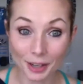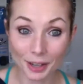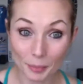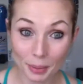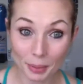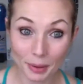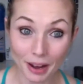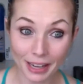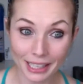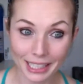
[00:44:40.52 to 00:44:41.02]
a
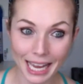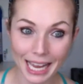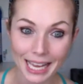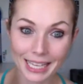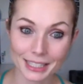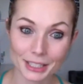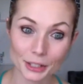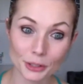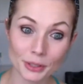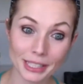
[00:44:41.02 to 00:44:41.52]
podcast,
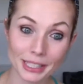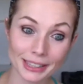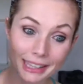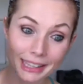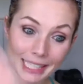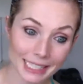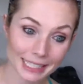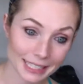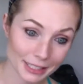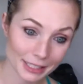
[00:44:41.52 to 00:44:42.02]
you can
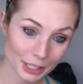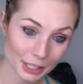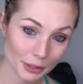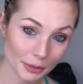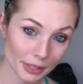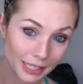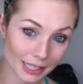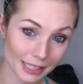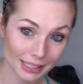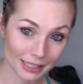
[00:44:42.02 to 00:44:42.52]
listen to
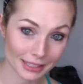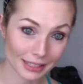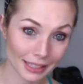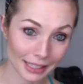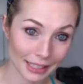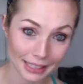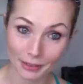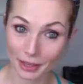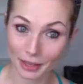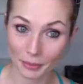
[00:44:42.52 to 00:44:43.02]
it at
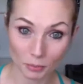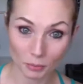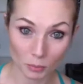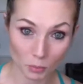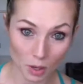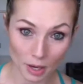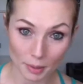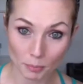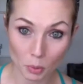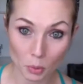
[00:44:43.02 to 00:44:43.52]
like
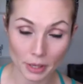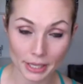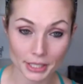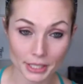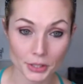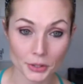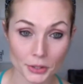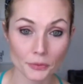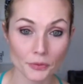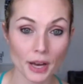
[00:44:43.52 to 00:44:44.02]

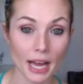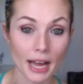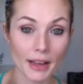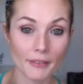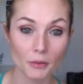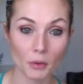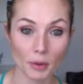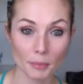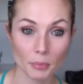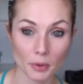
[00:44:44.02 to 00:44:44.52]
1.25,
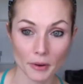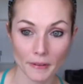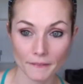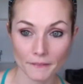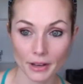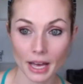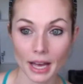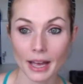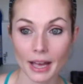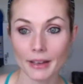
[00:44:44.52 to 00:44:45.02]

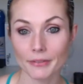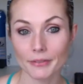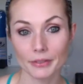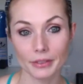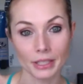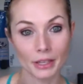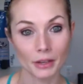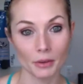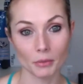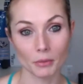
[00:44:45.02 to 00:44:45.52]

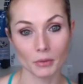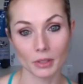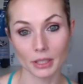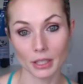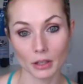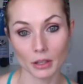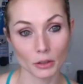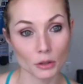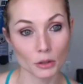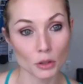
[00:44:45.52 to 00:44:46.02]
1.5,
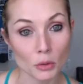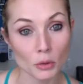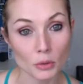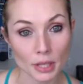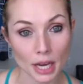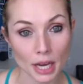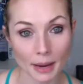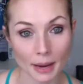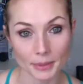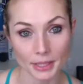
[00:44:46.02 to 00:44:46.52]
or 2
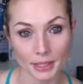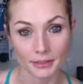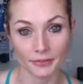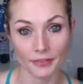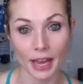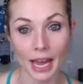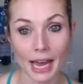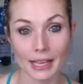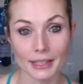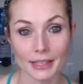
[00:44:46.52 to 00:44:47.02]
times as
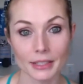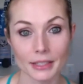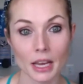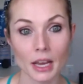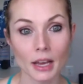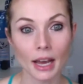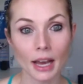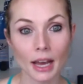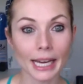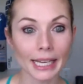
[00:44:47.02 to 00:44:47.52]
fast.
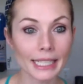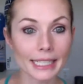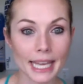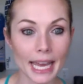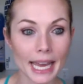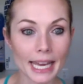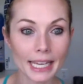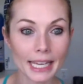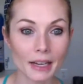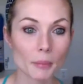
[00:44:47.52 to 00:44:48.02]
I can
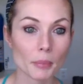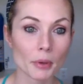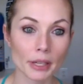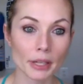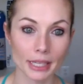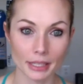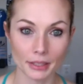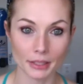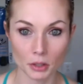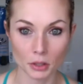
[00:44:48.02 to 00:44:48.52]
take in a
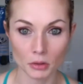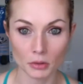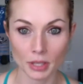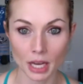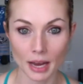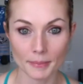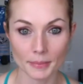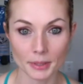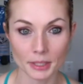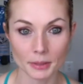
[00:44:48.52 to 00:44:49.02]
book at 2
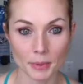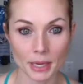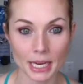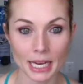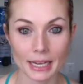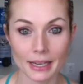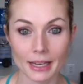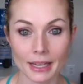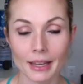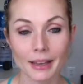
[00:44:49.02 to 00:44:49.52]
times
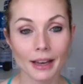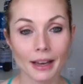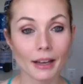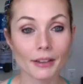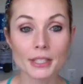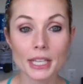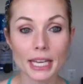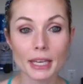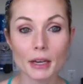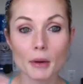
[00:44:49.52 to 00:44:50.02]
speed. I'll
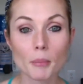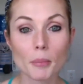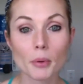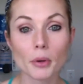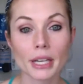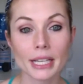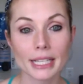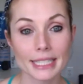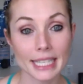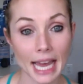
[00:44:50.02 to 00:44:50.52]
take in a book
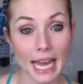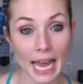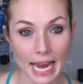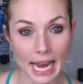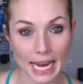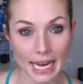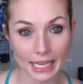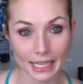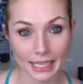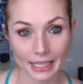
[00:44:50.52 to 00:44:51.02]
a
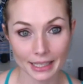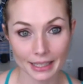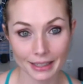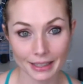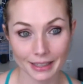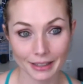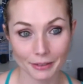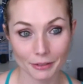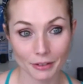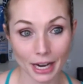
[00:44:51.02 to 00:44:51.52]
day,
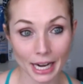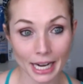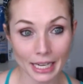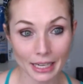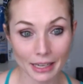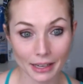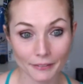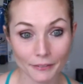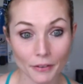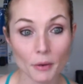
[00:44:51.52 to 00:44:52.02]

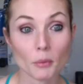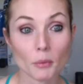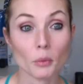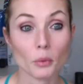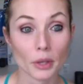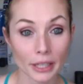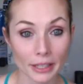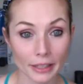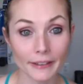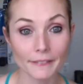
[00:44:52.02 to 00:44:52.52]
right? If I'm
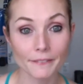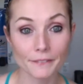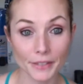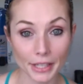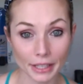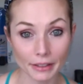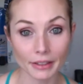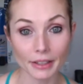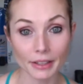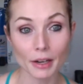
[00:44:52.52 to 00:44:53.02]
really
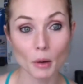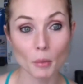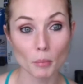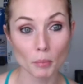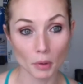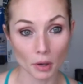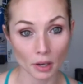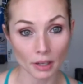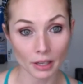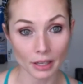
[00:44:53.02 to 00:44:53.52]
feeling a
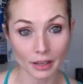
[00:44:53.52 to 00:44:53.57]
book,